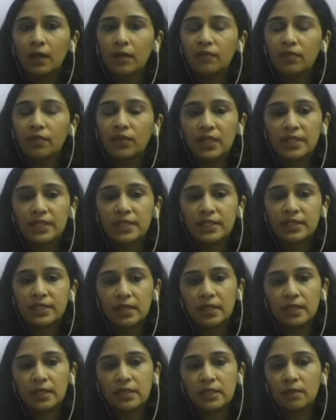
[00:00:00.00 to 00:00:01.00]
This
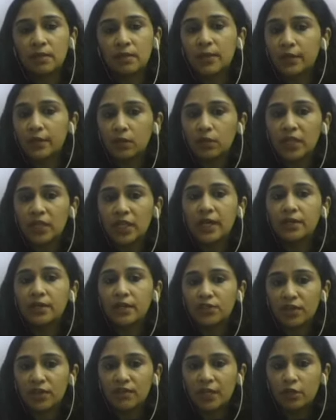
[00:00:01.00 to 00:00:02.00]
is a bit on the
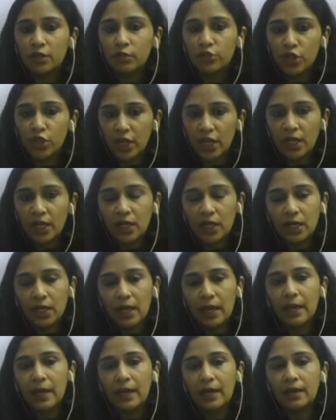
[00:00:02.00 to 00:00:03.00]
industry value chain.
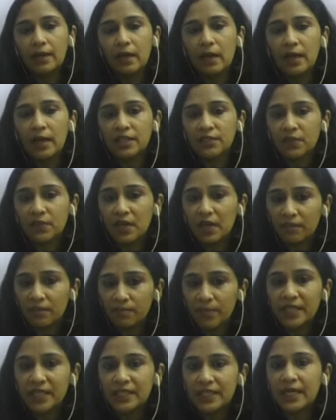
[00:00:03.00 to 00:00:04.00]
And as we
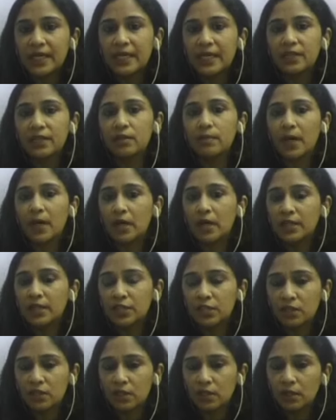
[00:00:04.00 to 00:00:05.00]
have been stating in the
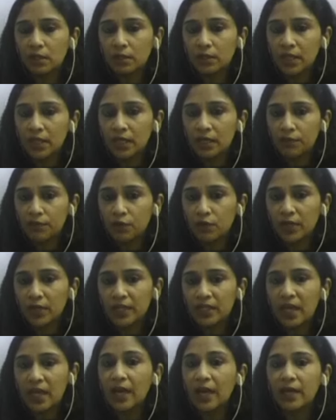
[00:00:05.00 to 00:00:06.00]
past, if you look
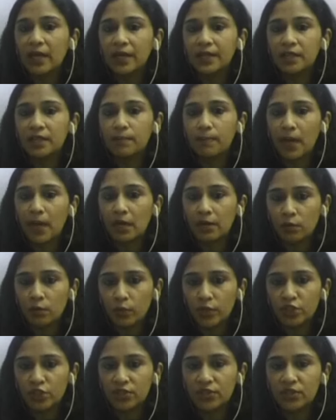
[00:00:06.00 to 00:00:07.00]
at the highlighted part,
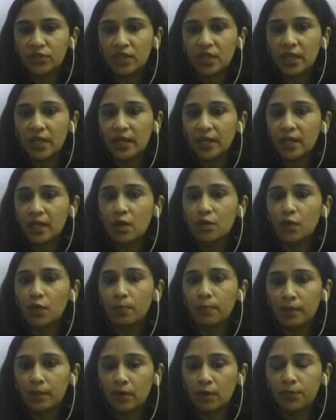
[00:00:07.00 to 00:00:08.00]
which is the area
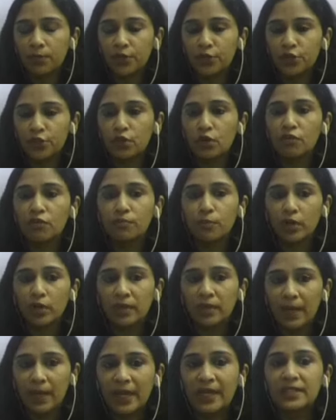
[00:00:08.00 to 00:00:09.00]
of operation of
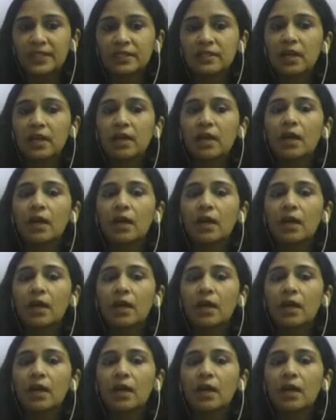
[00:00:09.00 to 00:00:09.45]
Polyplex,